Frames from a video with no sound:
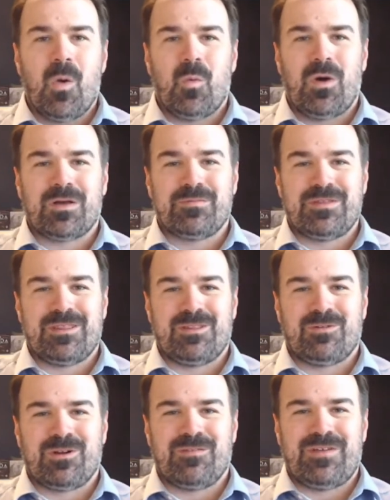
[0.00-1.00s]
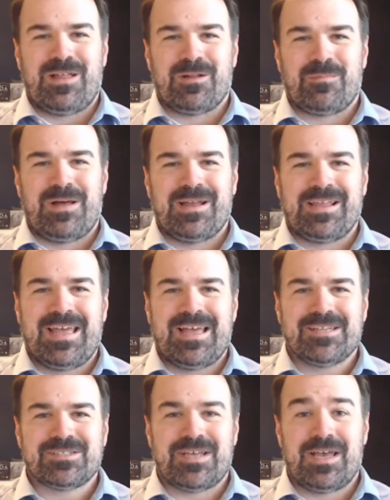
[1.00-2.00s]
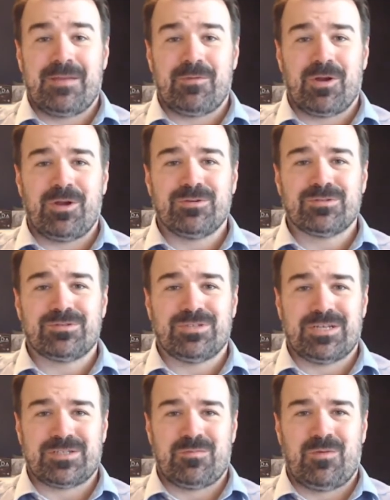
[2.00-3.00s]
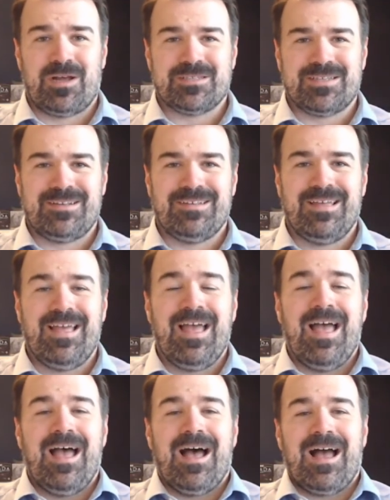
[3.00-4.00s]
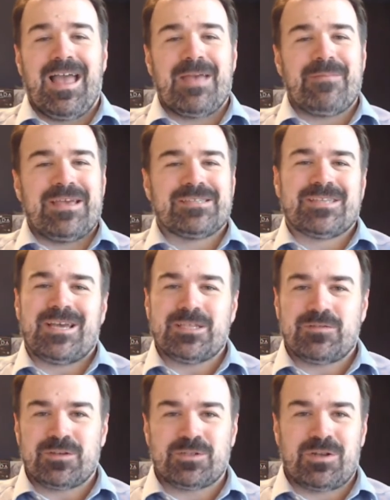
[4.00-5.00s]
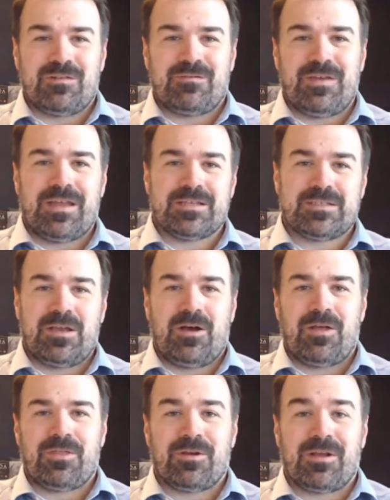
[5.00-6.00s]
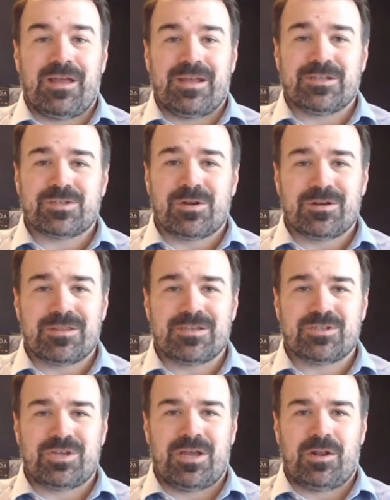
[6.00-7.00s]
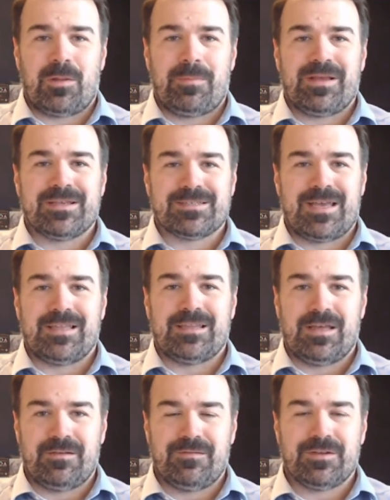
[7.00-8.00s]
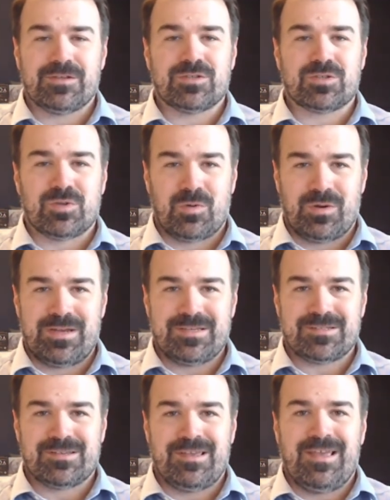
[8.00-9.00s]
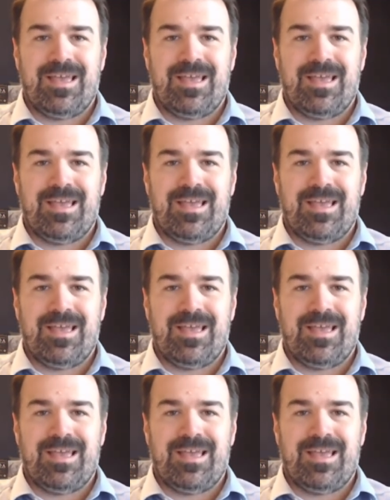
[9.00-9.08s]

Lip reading: Welcome to the Lore and Valor podcast. I am your host, Justin Watson. I am a science fiction and fantasy author, and I started this channel because I love stories.